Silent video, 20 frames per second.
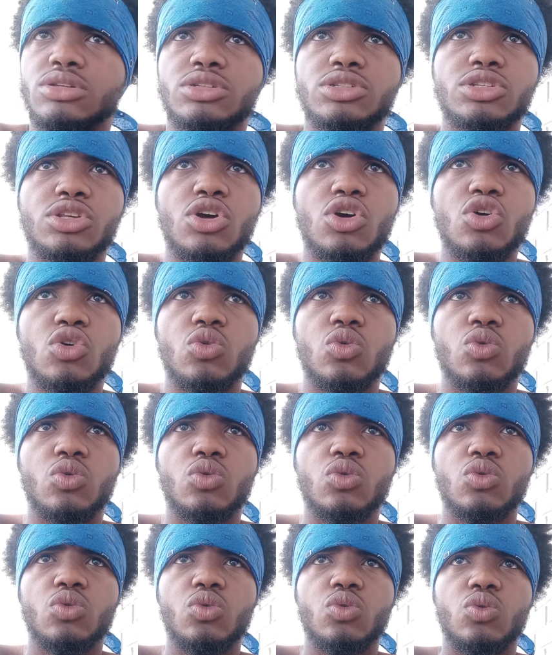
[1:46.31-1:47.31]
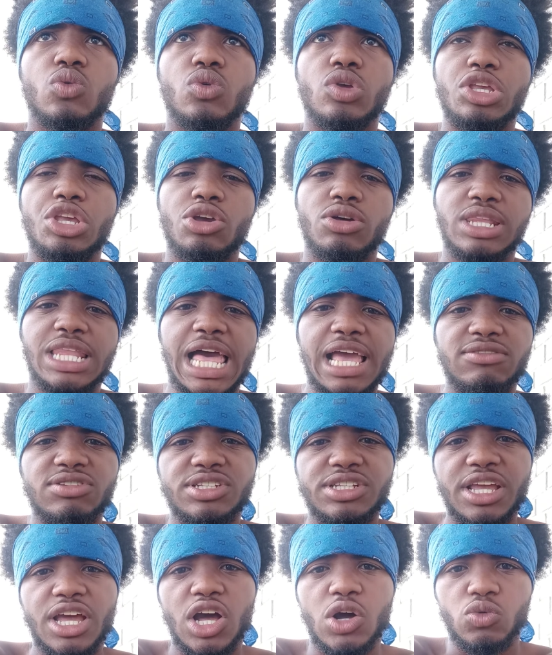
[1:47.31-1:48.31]
So, your
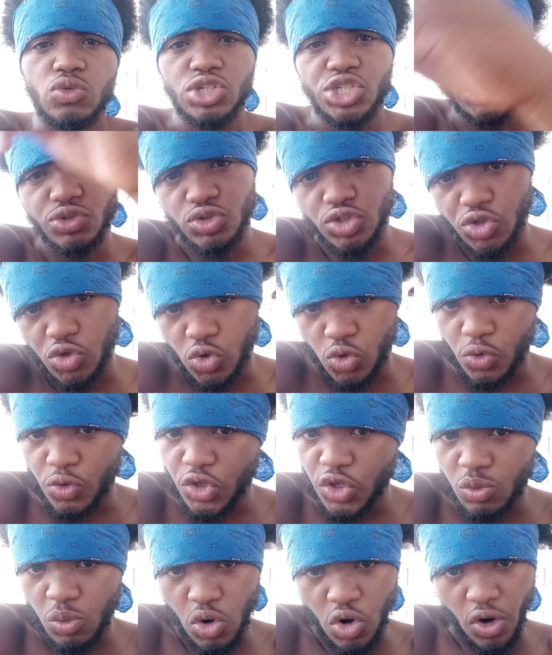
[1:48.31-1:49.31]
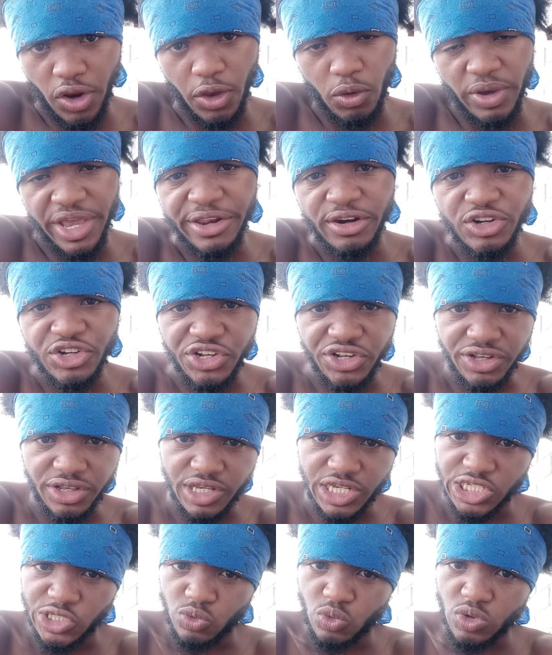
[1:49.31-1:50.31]
lifestyle, what you do, who you are, your energy
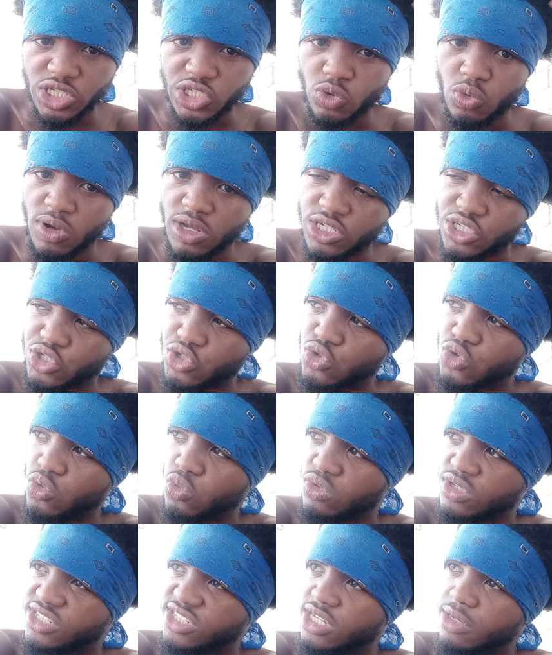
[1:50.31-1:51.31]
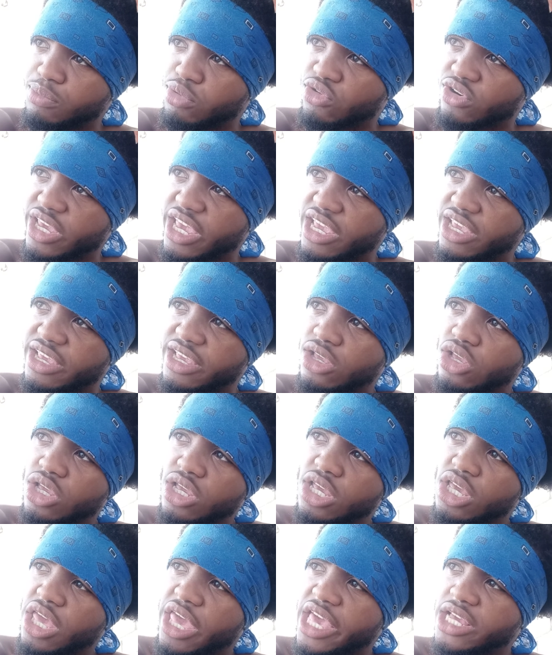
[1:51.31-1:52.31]
is what's going to reciprocate
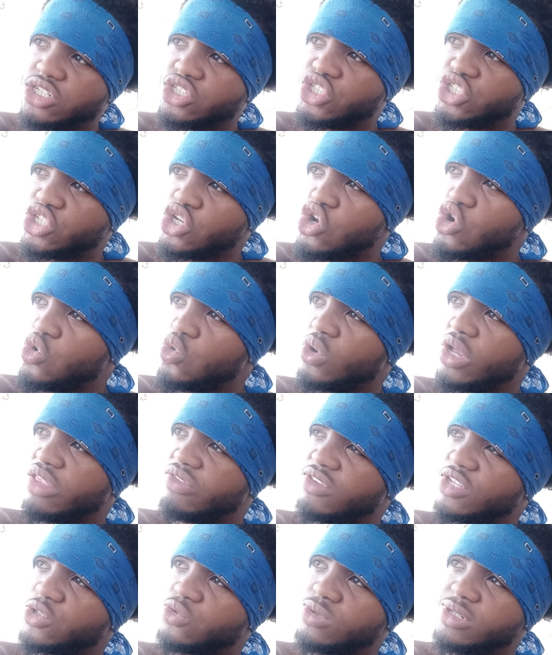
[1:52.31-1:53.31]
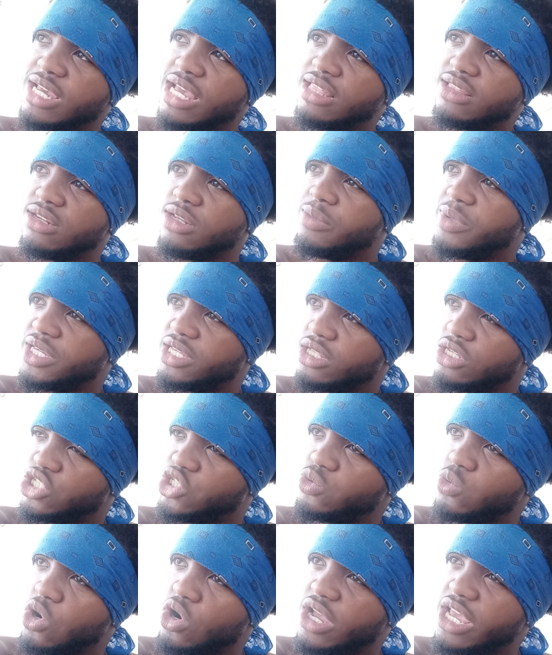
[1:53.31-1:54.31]
and show in this reality
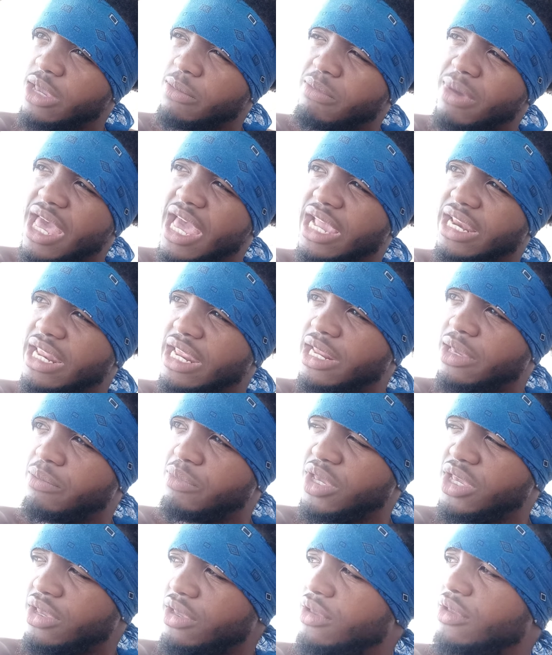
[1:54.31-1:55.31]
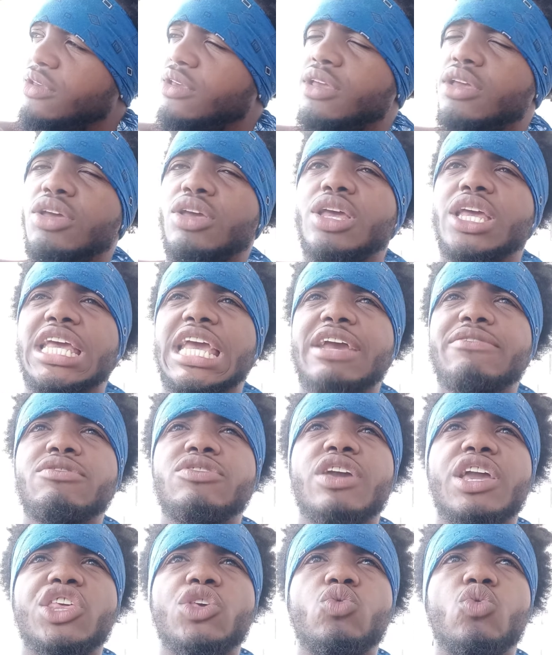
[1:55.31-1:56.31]
because you are a magnetic being.
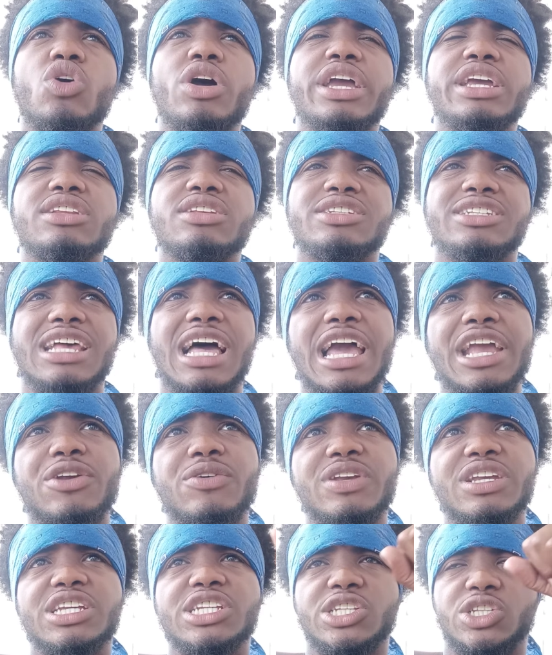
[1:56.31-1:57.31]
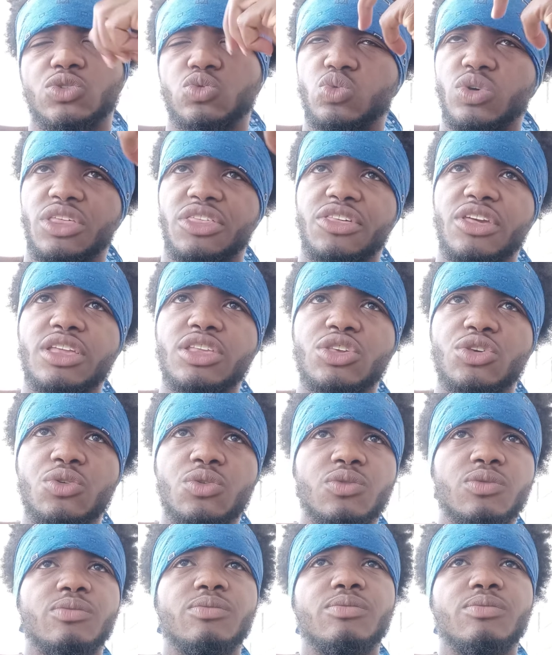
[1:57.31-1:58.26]
Everything you want and desire is within you.